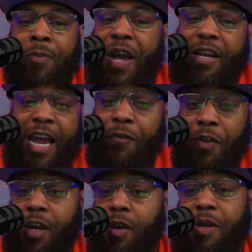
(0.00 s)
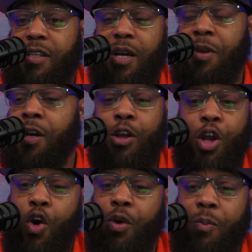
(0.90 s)
that definitely could have been something
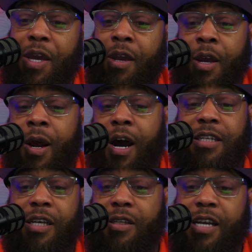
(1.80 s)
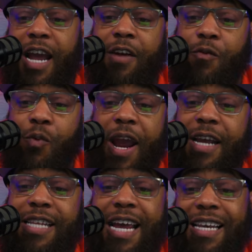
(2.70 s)
alone to be to kind of
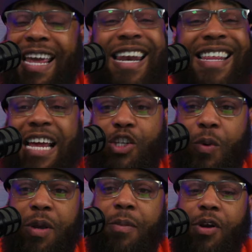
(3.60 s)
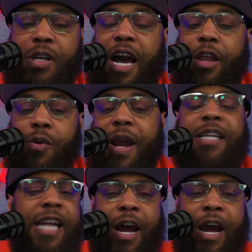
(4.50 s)
raise that and get in that $20 million range.